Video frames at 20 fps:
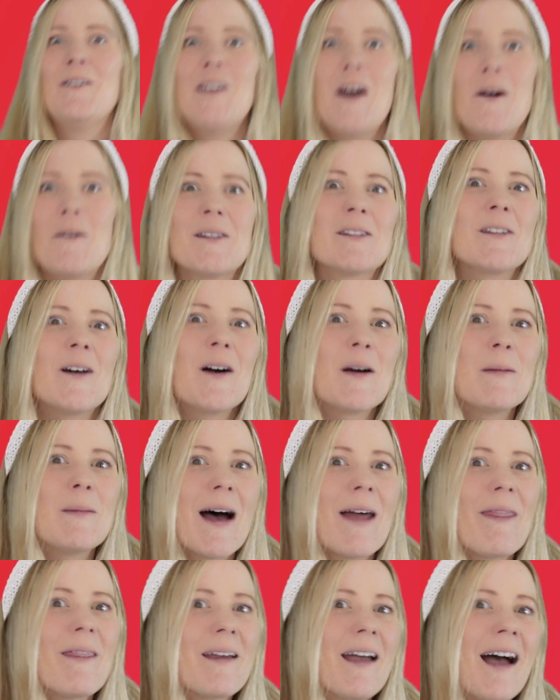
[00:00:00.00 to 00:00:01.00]
know a song
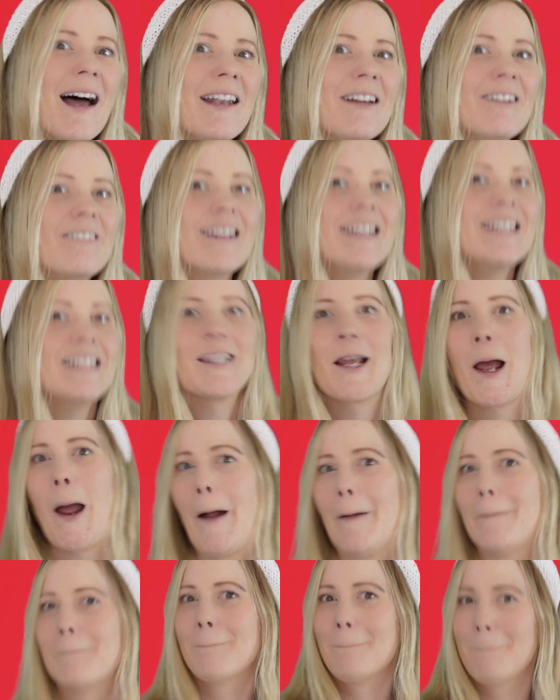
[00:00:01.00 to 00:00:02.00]
about the colour red?
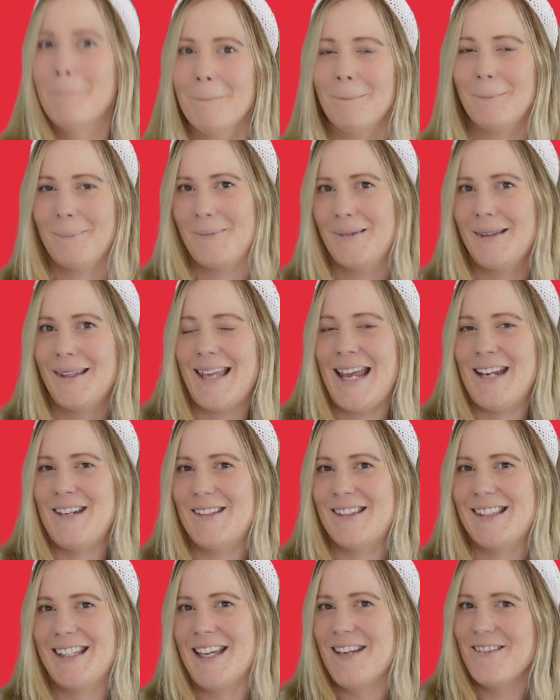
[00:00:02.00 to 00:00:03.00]
Can you
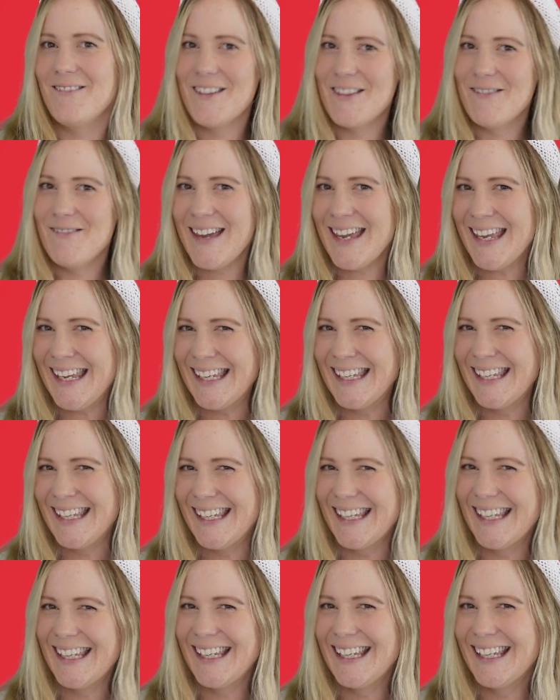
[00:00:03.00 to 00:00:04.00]
sing it with me?
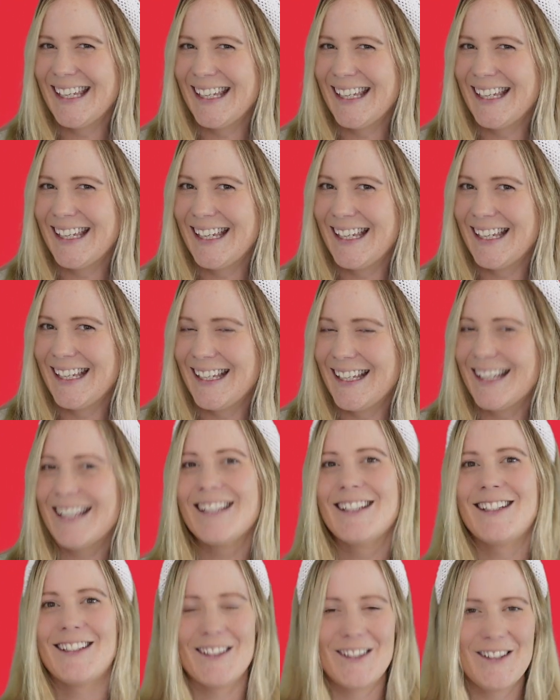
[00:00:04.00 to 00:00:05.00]

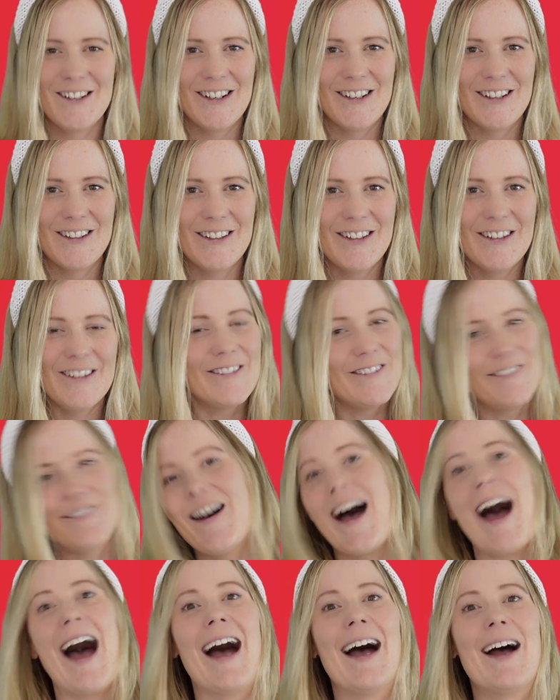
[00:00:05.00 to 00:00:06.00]
Toru
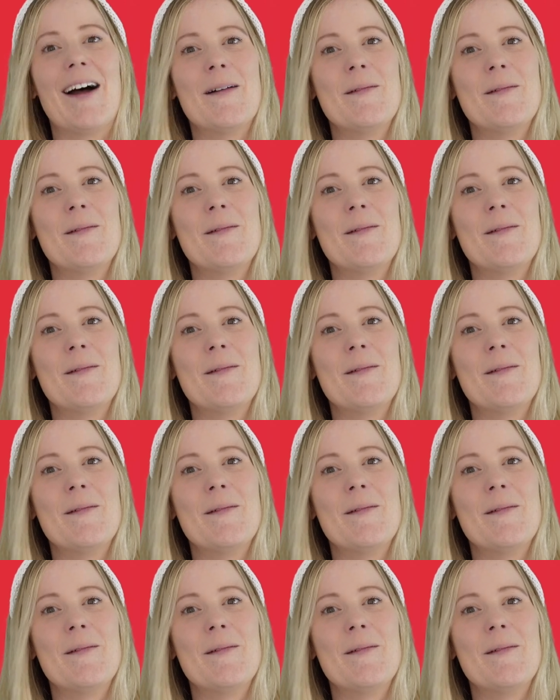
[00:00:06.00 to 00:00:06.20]
fa.